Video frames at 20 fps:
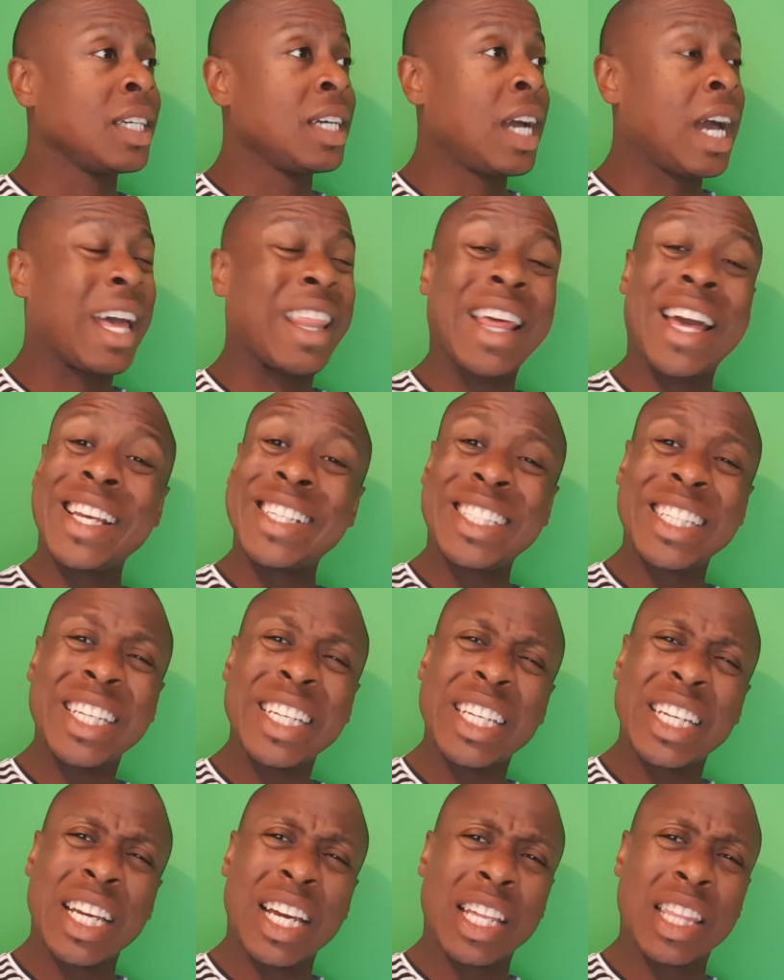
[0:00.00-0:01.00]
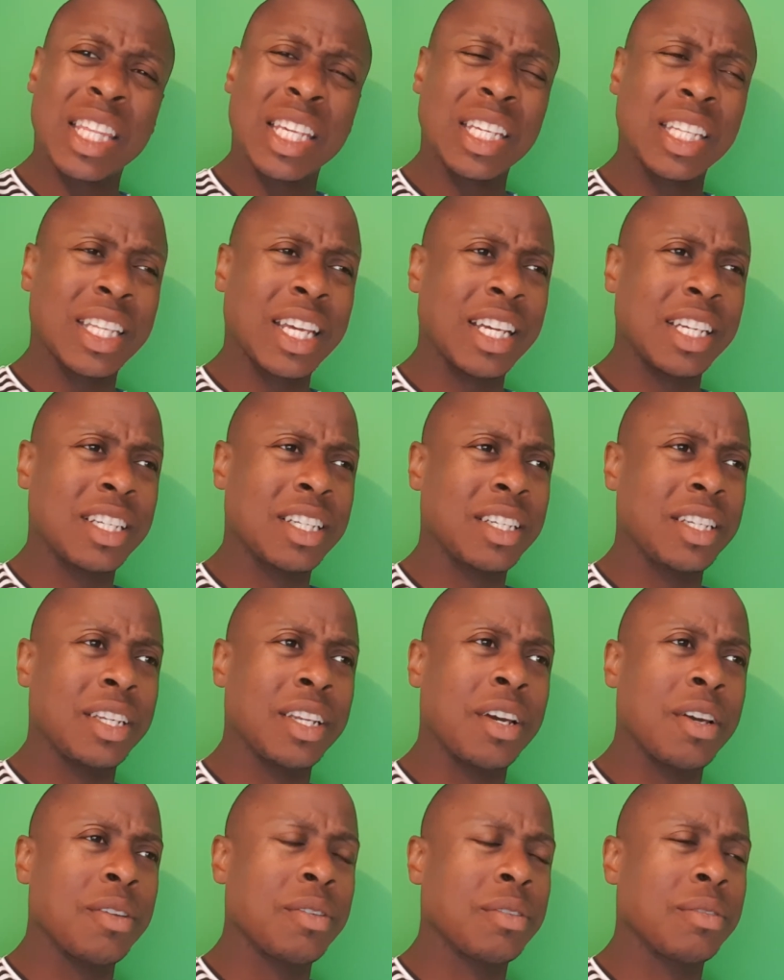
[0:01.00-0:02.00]
And that's it. I think
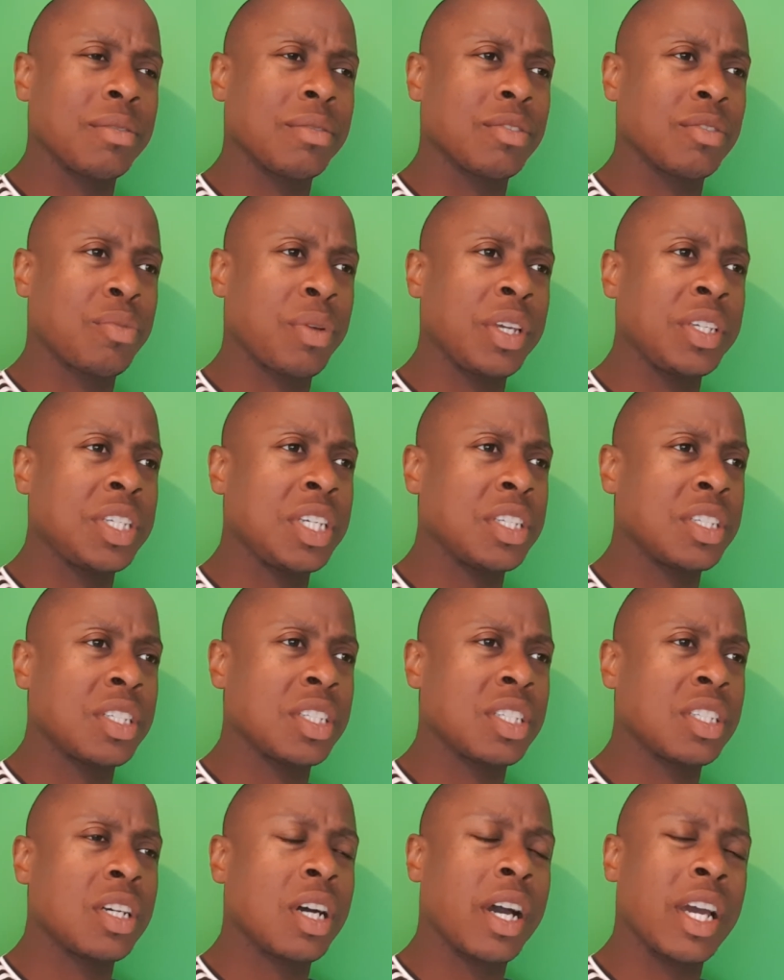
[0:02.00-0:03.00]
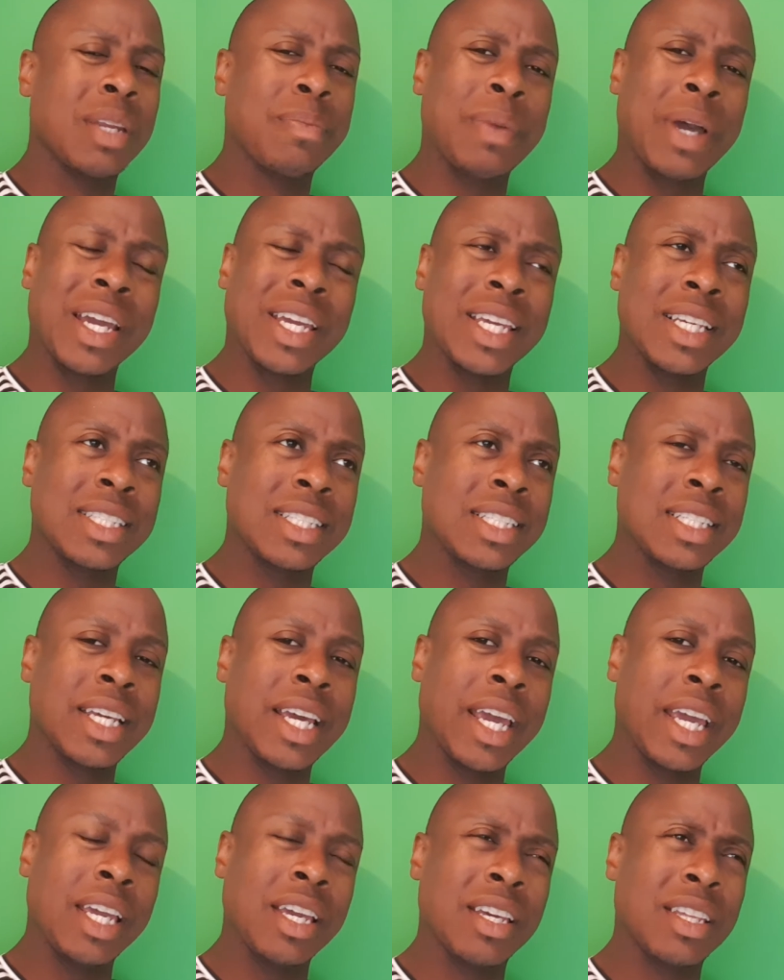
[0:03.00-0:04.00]
that, pre-season started back
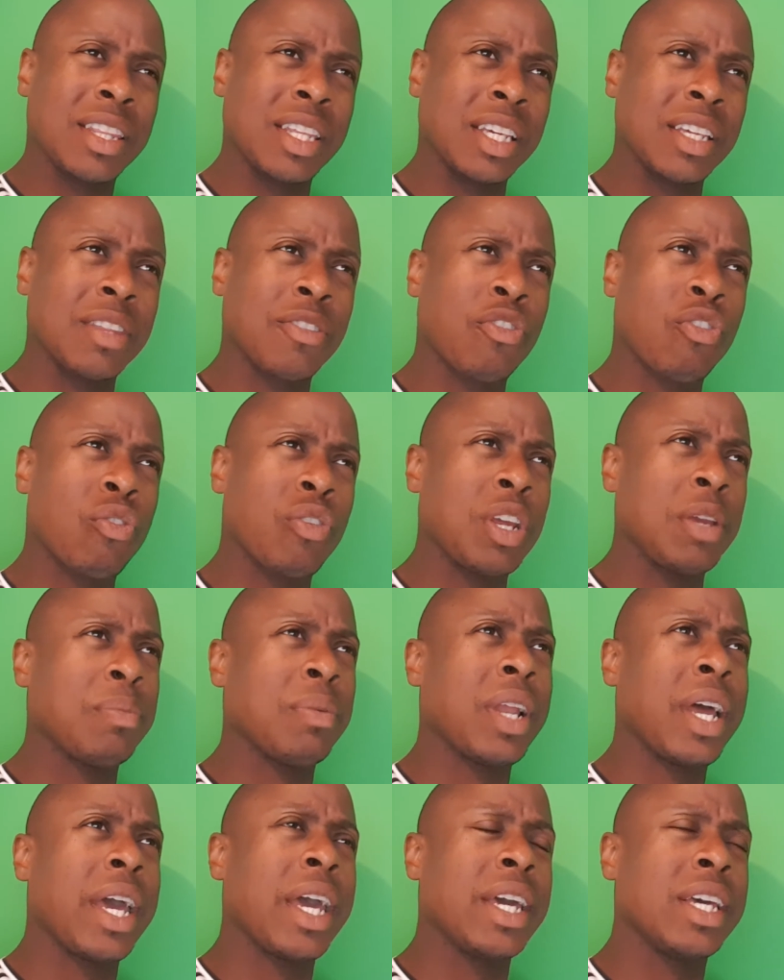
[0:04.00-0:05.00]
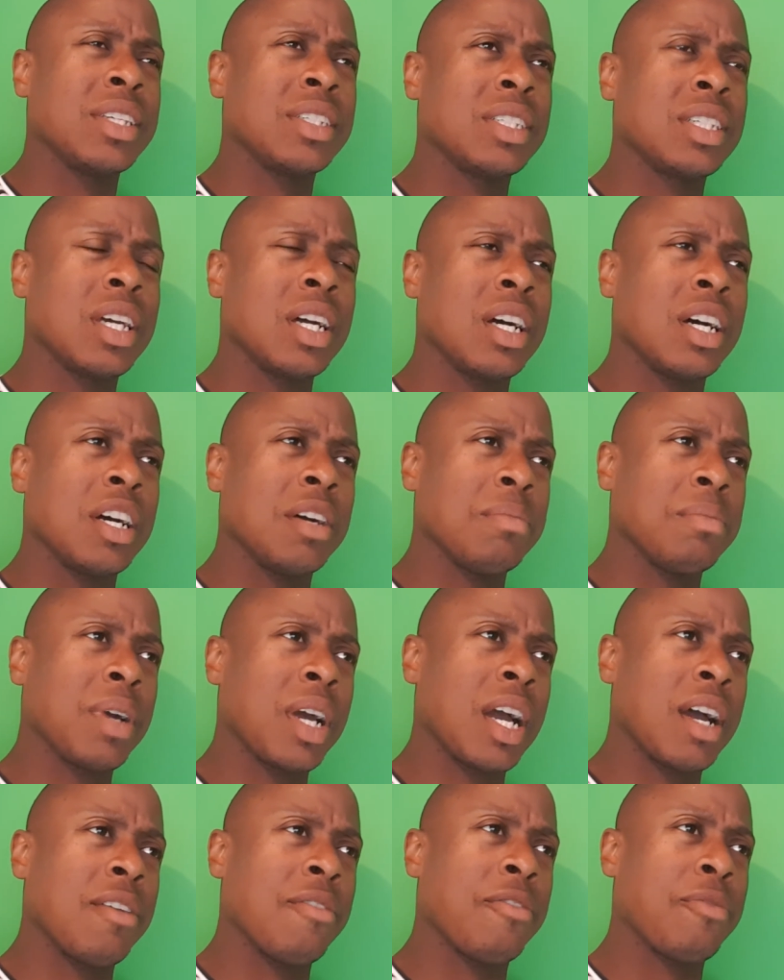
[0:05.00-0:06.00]
yesterday. I think 3 players
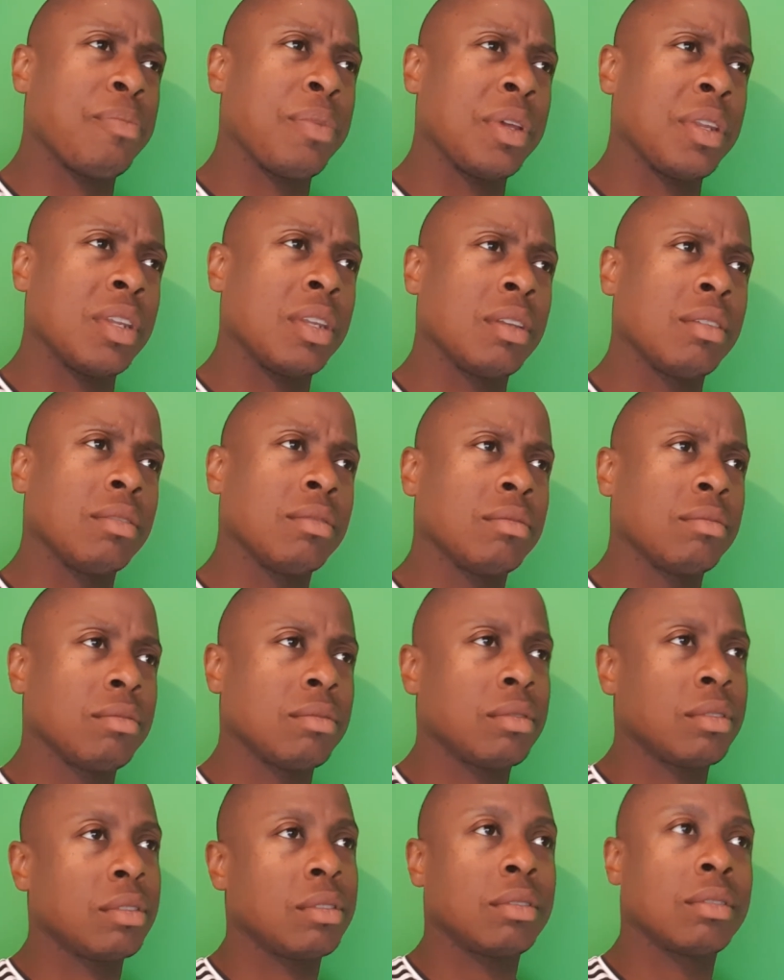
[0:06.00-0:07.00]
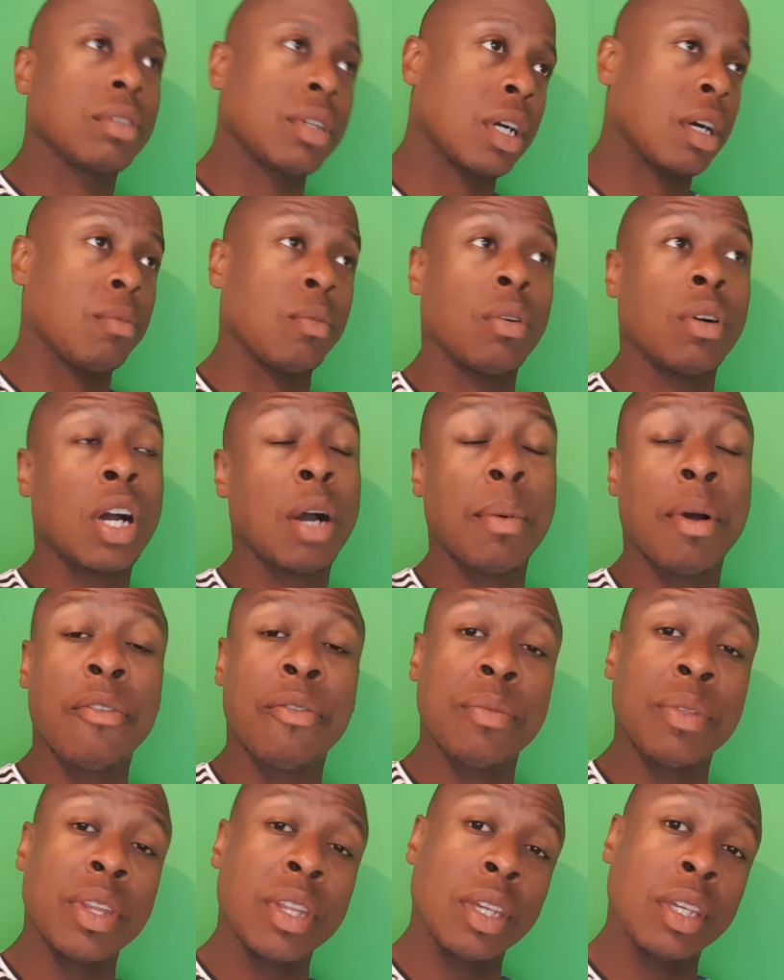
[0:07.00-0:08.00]
have come up
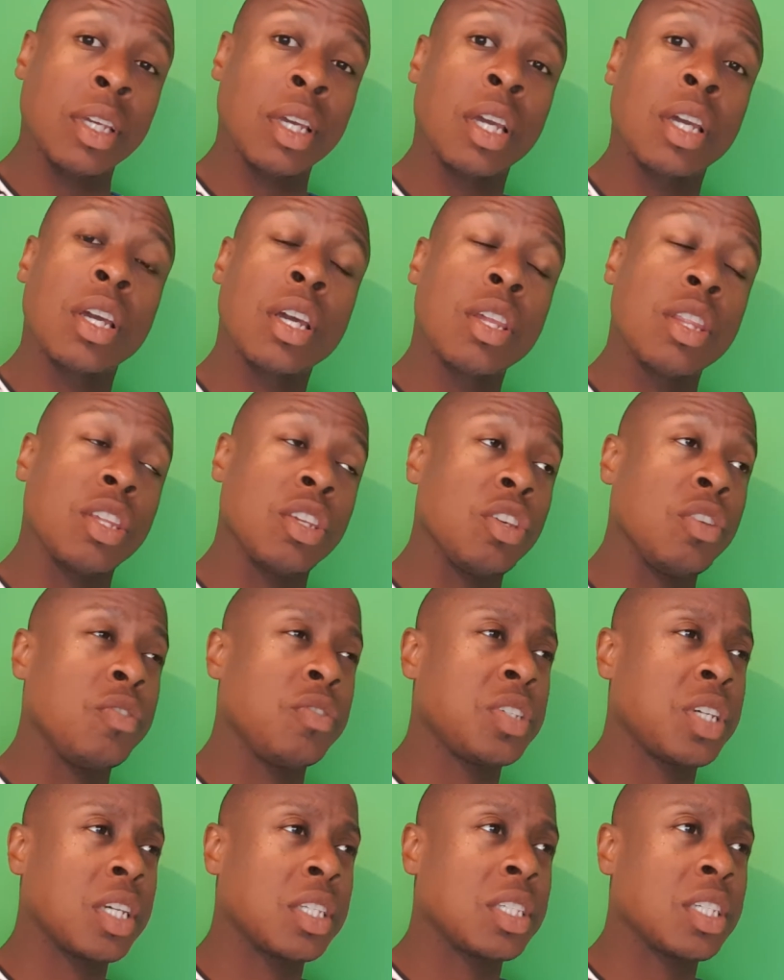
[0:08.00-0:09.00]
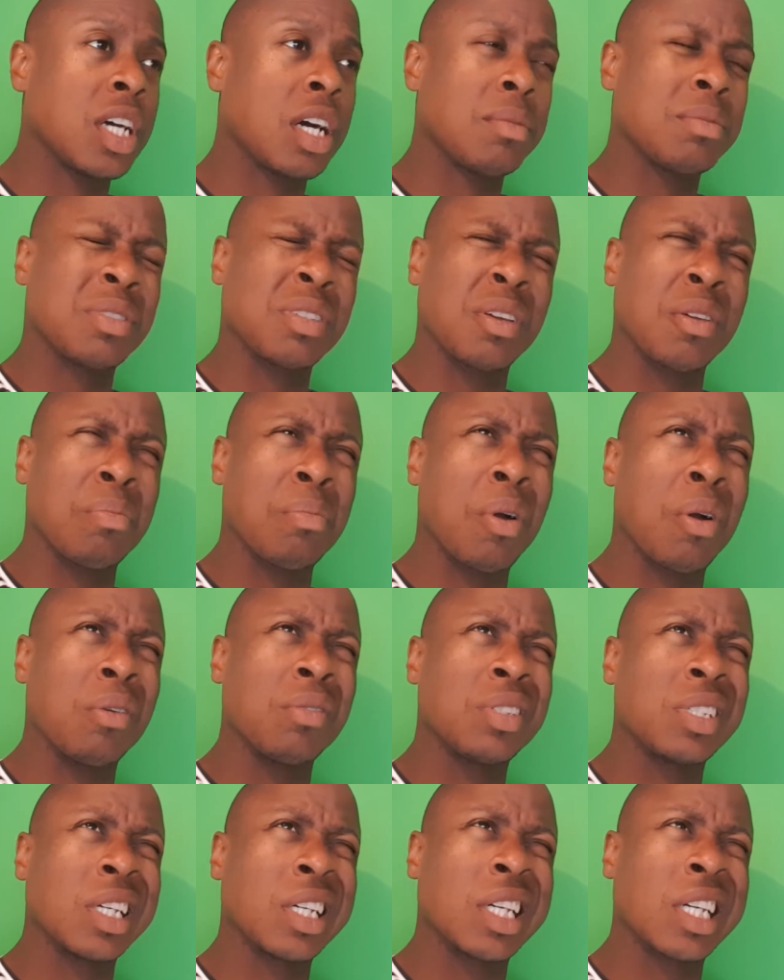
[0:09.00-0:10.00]
from the youth setup. So Mo
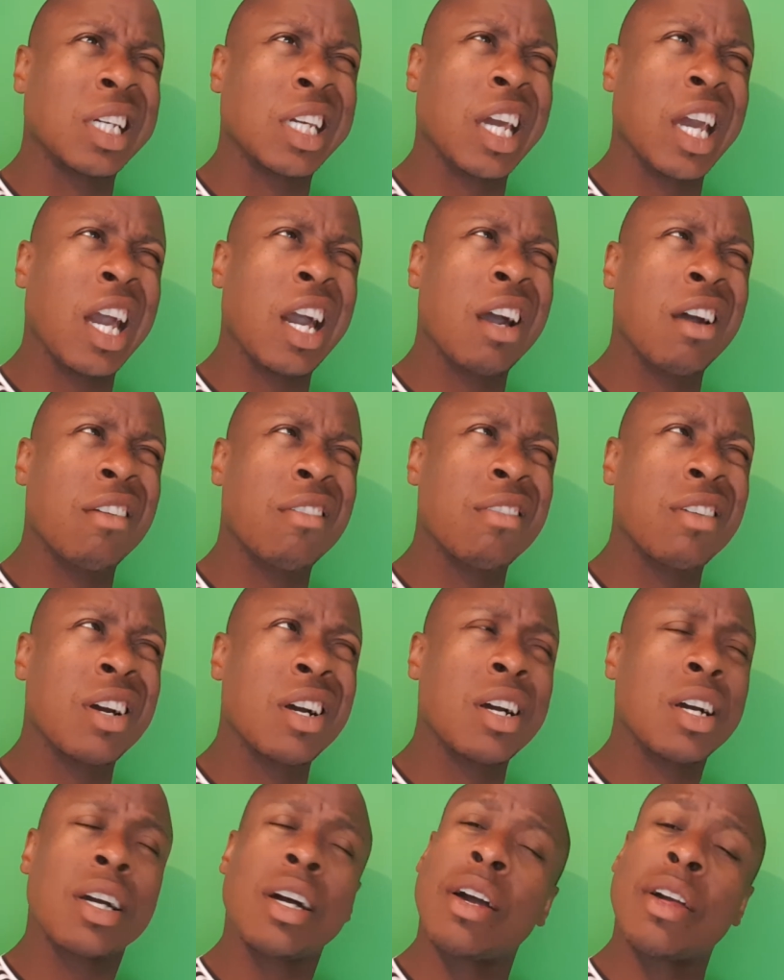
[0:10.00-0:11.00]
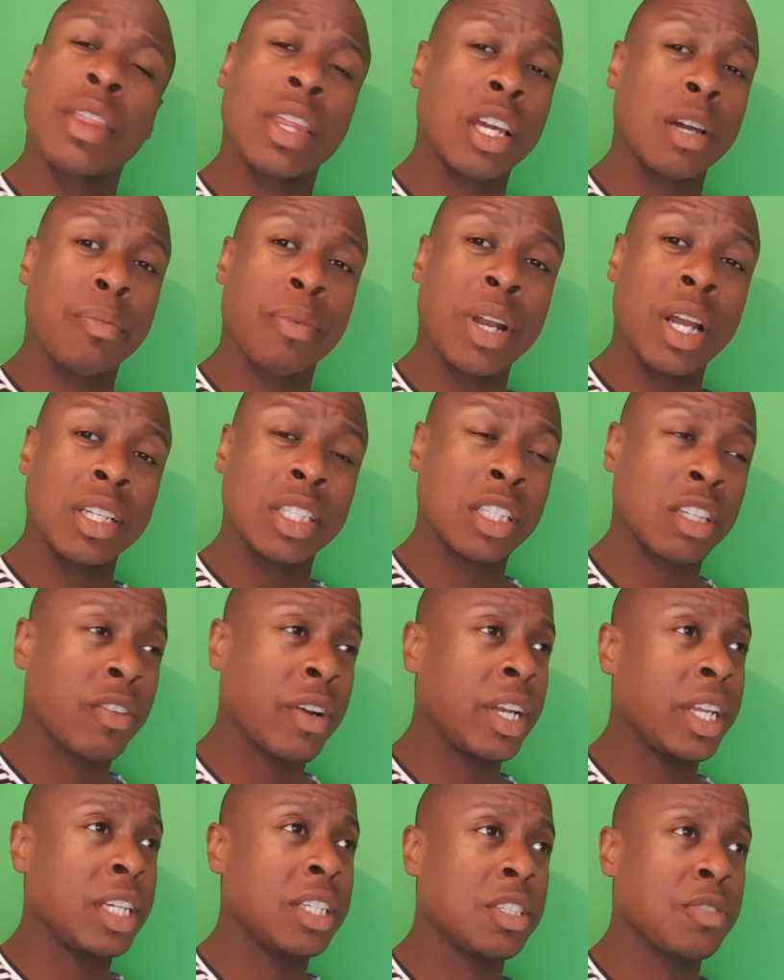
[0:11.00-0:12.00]
Sangara, I think I pronounced it
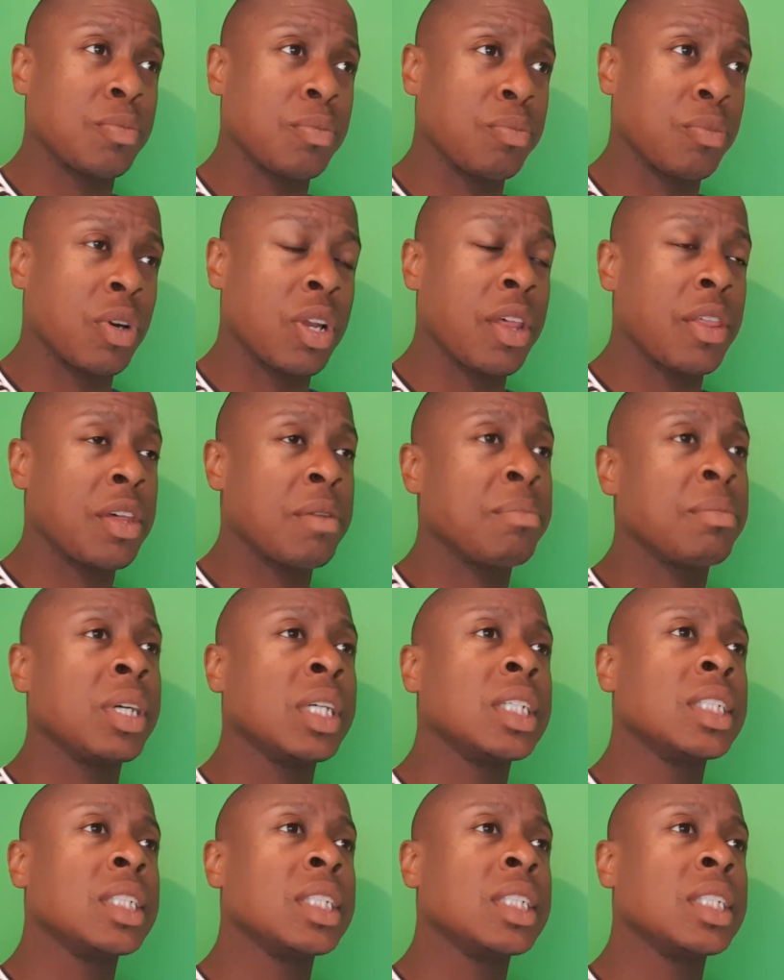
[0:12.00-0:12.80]
correctly, is one of them.